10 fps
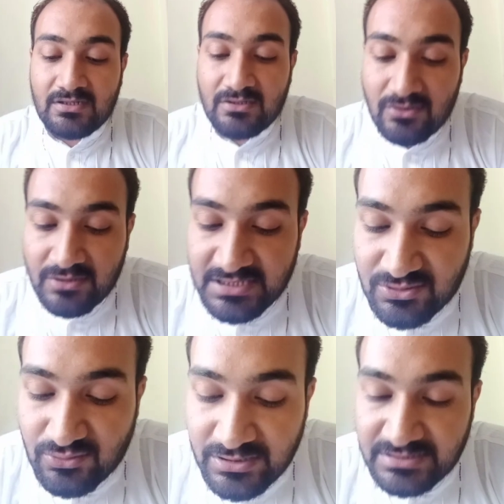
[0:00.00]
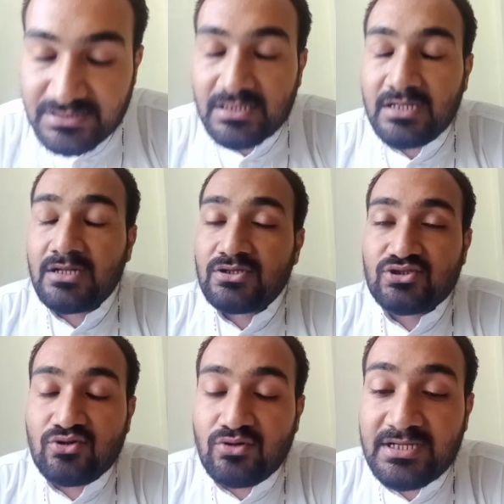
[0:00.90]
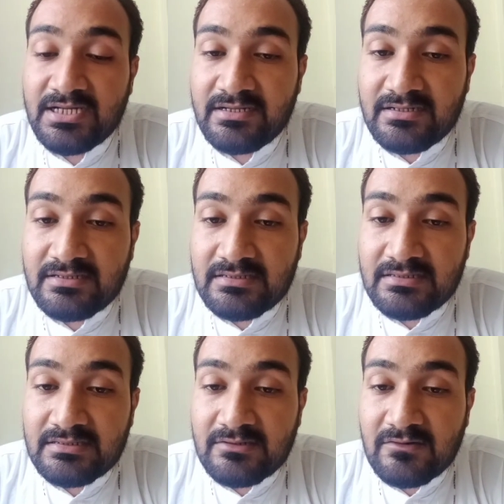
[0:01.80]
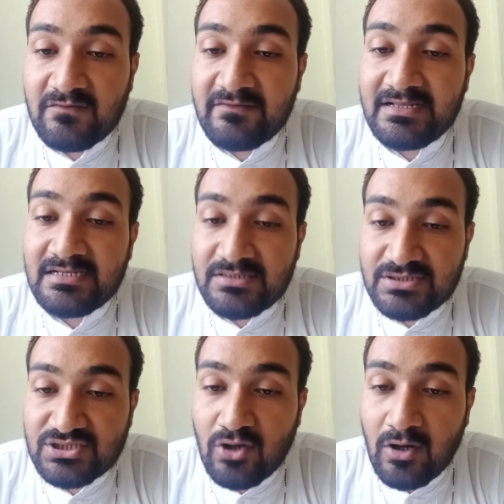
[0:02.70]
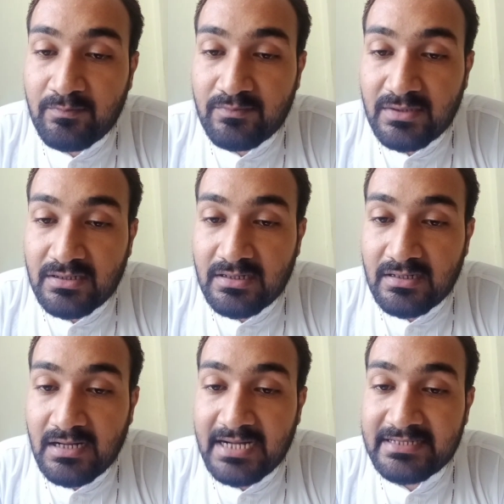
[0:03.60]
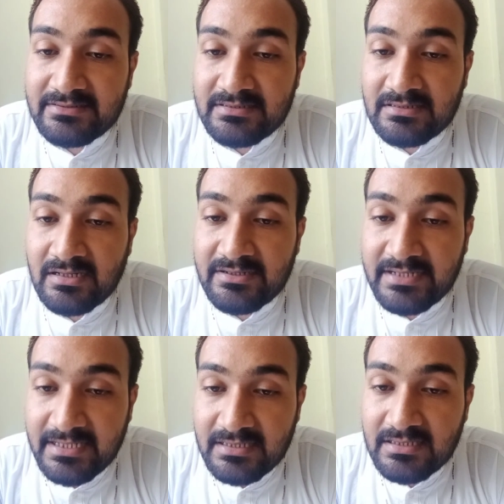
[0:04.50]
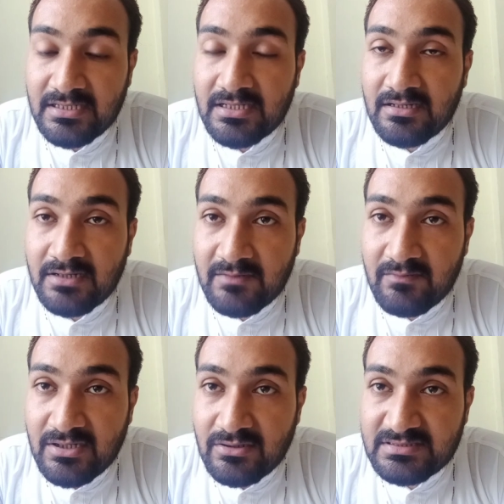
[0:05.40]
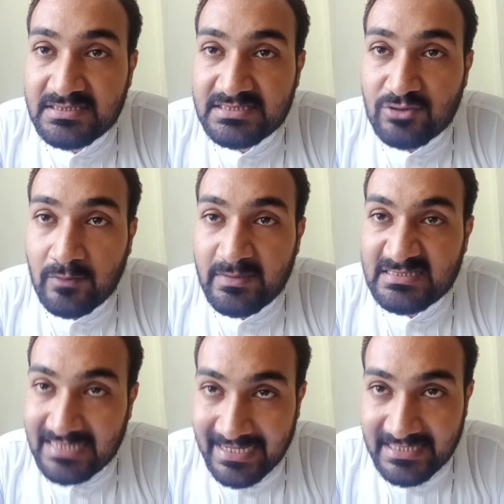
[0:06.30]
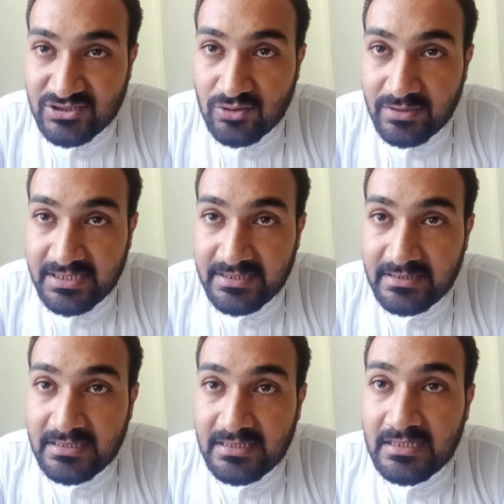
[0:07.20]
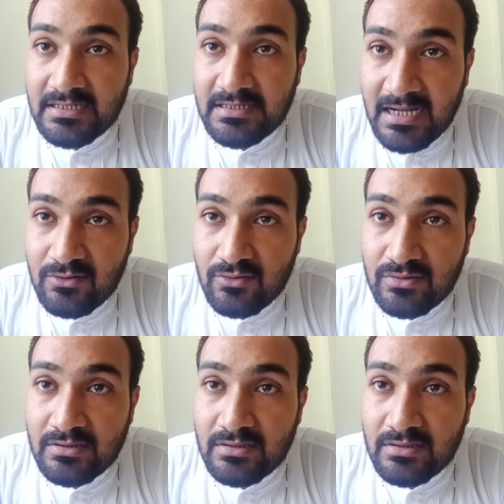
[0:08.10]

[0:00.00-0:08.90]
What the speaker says: Okay, students, so here we will stop our learning. Okay, because this topics ends over here. Now